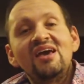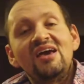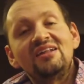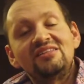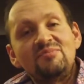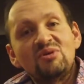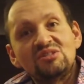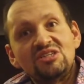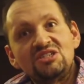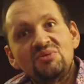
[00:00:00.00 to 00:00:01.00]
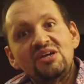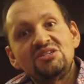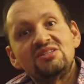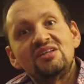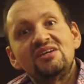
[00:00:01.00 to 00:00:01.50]
in a typical
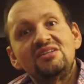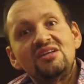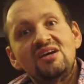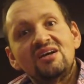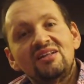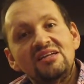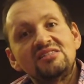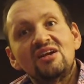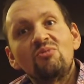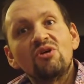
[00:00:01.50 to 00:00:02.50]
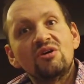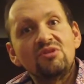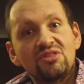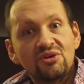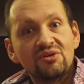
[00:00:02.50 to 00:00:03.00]
situation, the uh, clients that I'm working
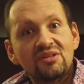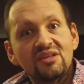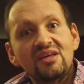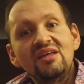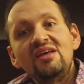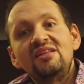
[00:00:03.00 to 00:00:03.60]
with currently,